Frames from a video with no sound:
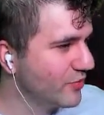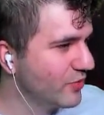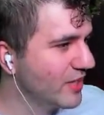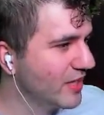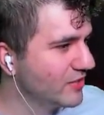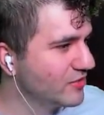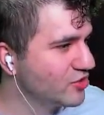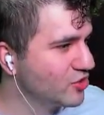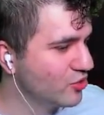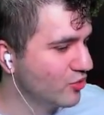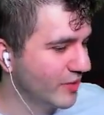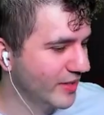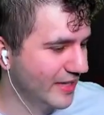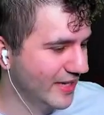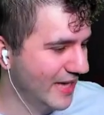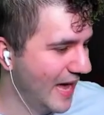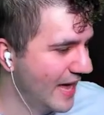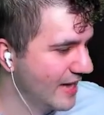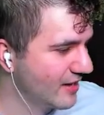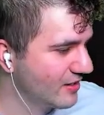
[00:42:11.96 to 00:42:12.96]
get into like a
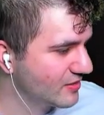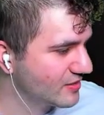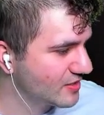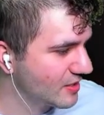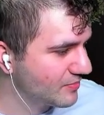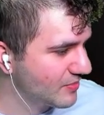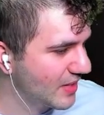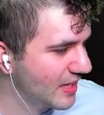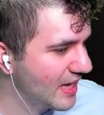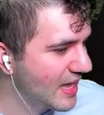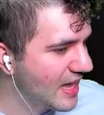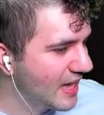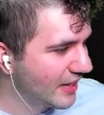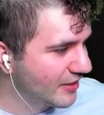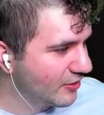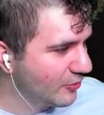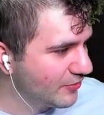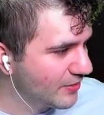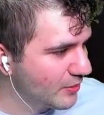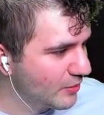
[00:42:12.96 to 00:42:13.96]
Kaya or something. I
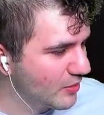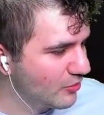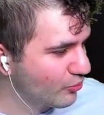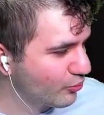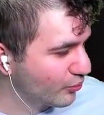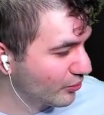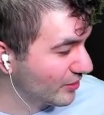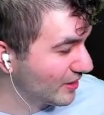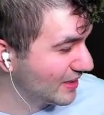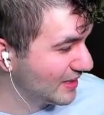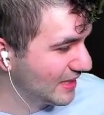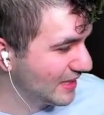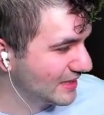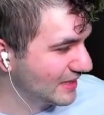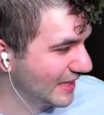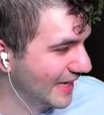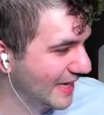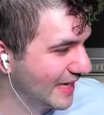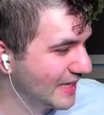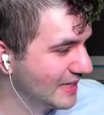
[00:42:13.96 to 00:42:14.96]
don't think we really need
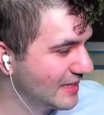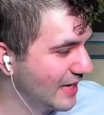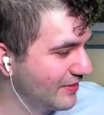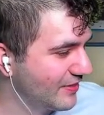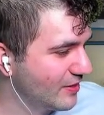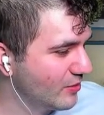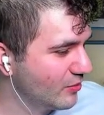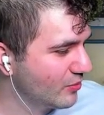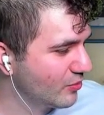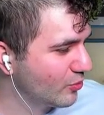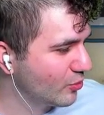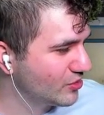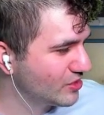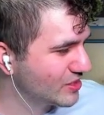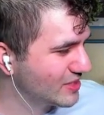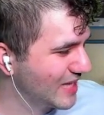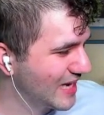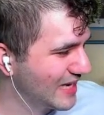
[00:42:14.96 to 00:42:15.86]
land. I think we'll just kind